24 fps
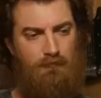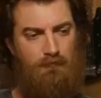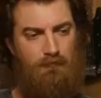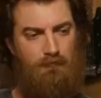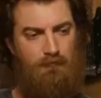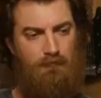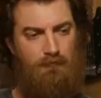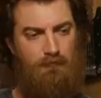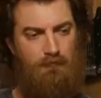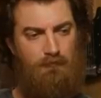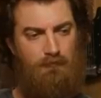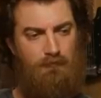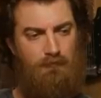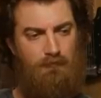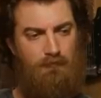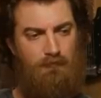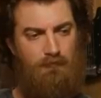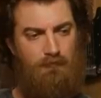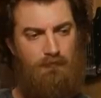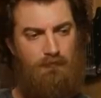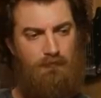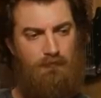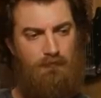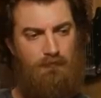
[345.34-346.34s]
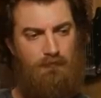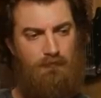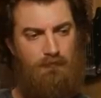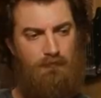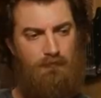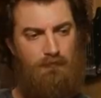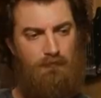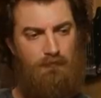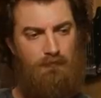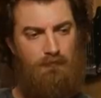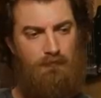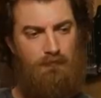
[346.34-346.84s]

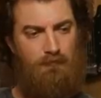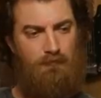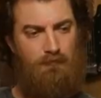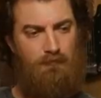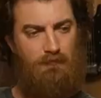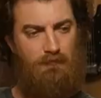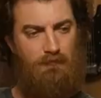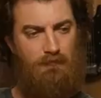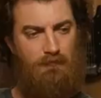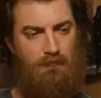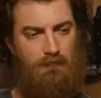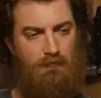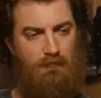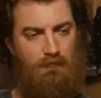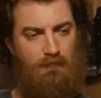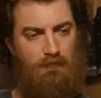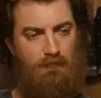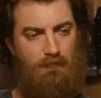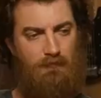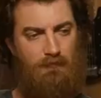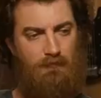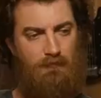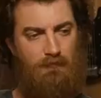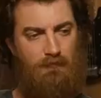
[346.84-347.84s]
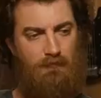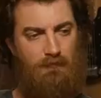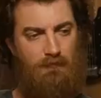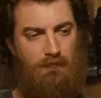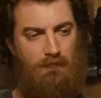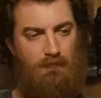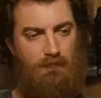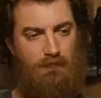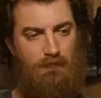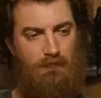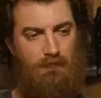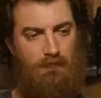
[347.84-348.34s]

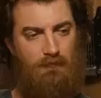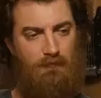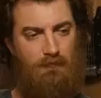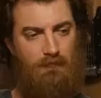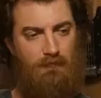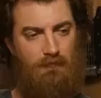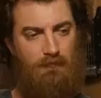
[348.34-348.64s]
The person shown says nothing.